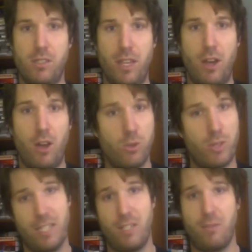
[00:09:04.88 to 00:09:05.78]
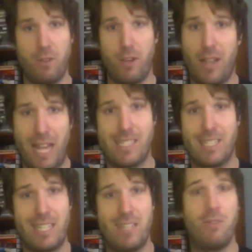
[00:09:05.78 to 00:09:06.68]
it, also a, 19, a
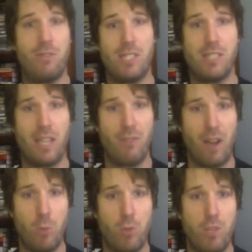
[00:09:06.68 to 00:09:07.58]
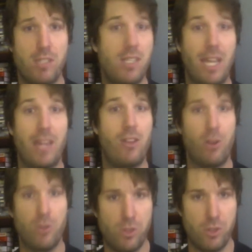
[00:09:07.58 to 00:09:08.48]
classic 1950s sci-fi movie is *The Day the
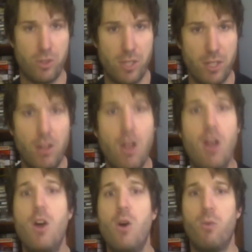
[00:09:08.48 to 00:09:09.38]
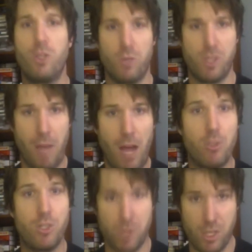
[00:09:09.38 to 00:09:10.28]
Earth Stood Still*, which was about
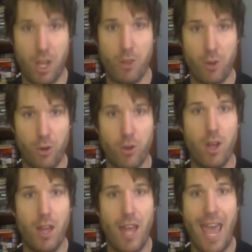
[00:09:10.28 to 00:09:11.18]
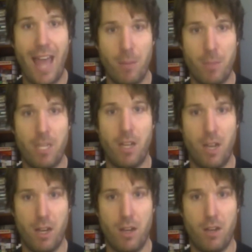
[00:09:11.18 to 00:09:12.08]
which was another element
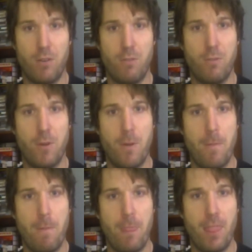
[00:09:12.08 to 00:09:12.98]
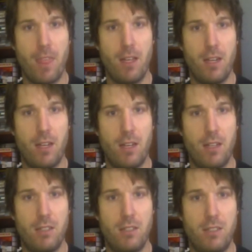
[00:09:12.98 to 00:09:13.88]
of
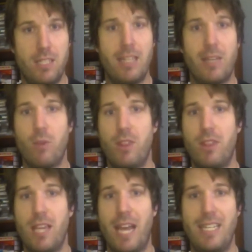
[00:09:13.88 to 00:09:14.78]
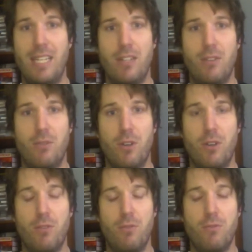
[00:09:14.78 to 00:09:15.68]
uh, dealing with the idea of, of